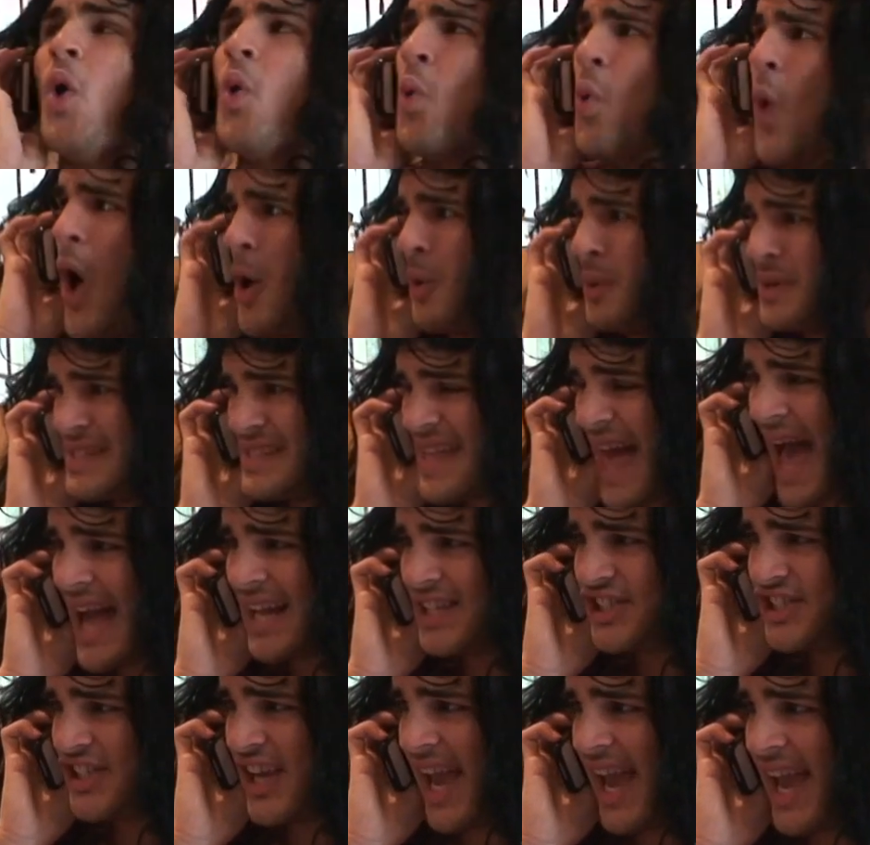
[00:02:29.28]
What was
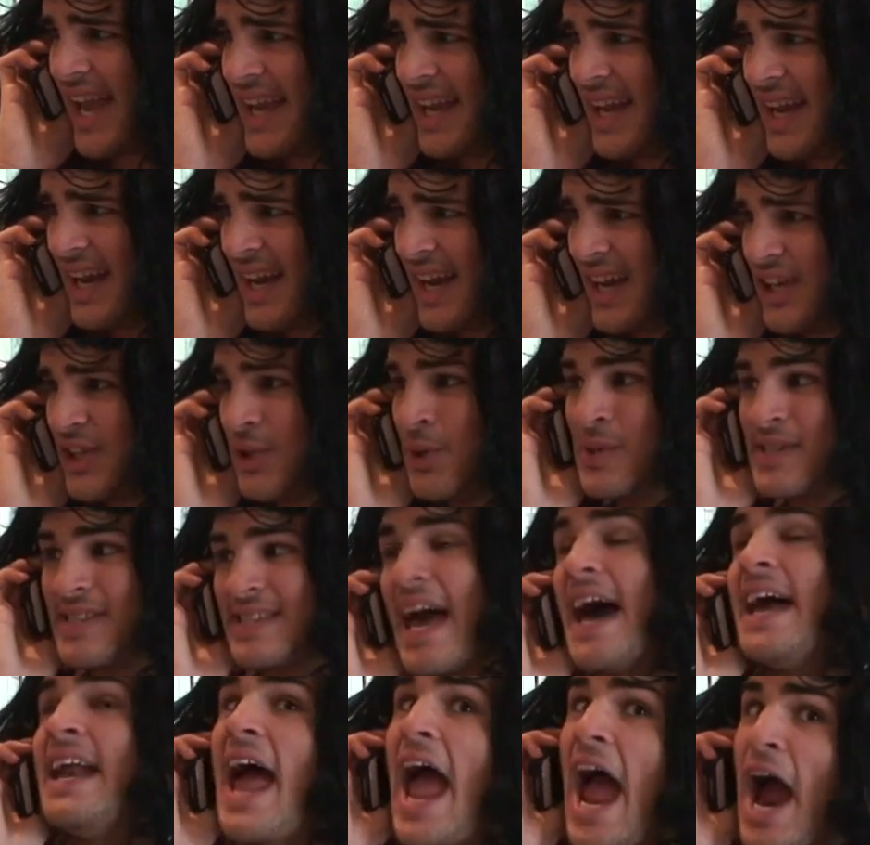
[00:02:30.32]
that, G? You
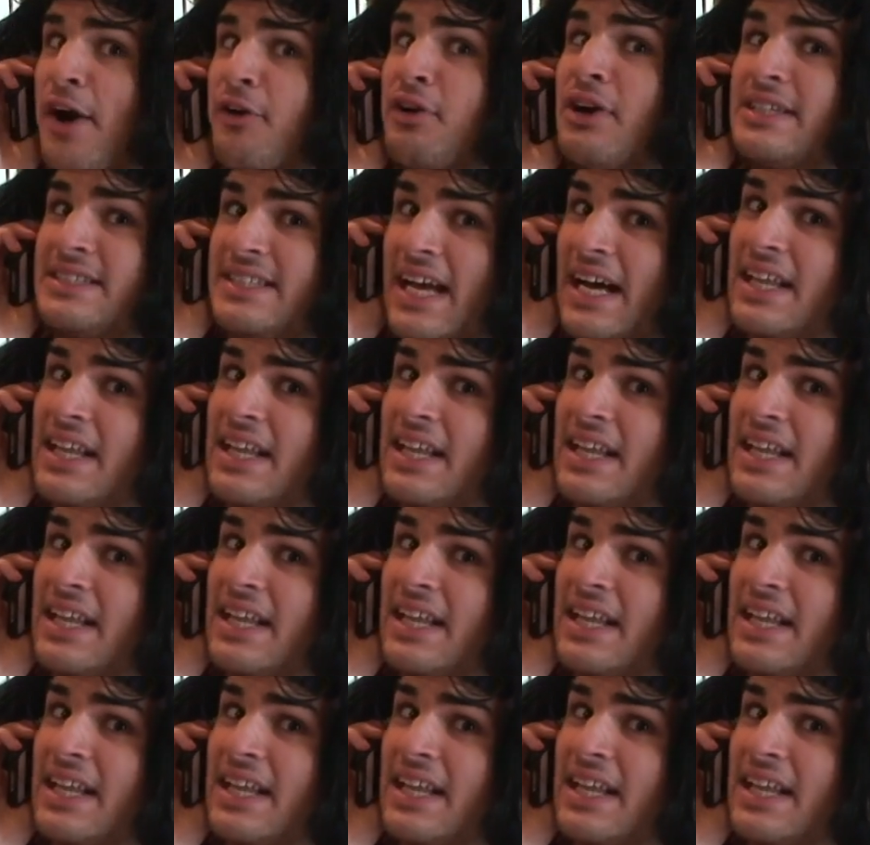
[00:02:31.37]
said Eric